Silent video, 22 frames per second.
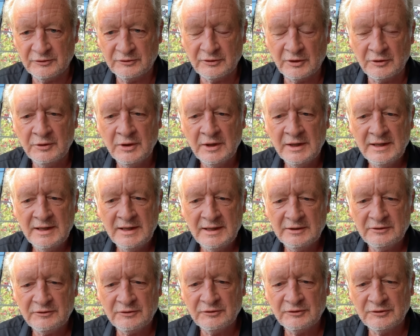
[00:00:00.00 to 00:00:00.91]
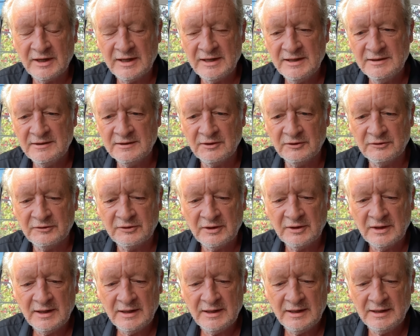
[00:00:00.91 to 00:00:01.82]
So to say that
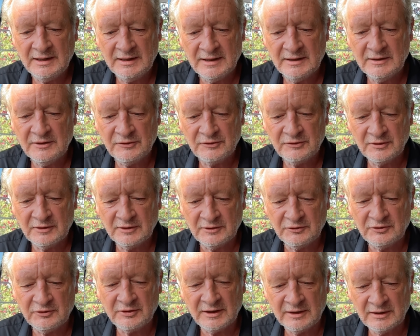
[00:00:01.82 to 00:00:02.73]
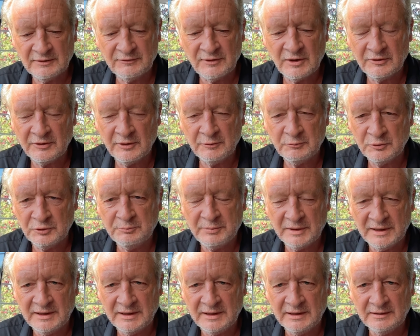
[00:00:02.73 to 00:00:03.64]
he is Che Guevara would
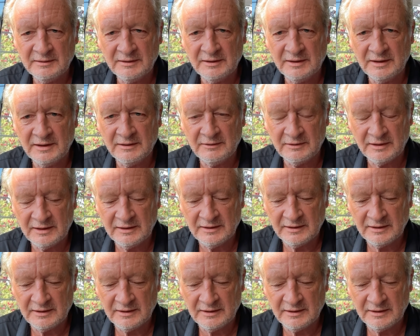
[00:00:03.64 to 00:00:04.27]
be eh,